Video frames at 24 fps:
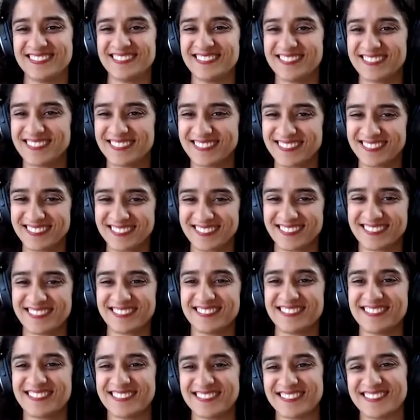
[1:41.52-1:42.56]

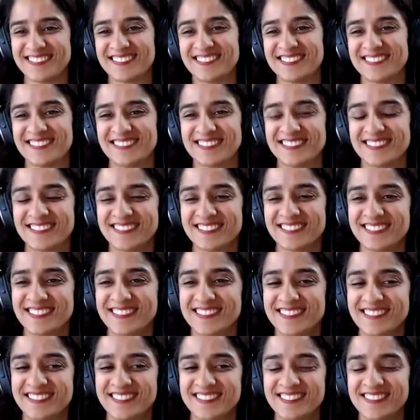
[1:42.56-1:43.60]

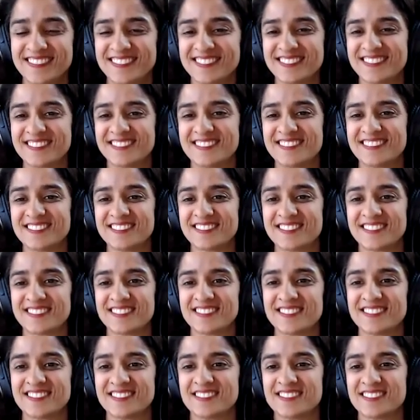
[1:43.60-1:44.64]

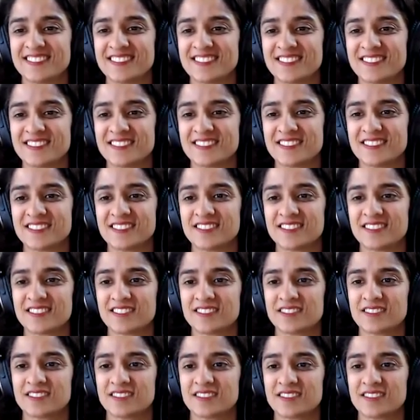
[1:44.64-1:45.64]
This person isn't speaking.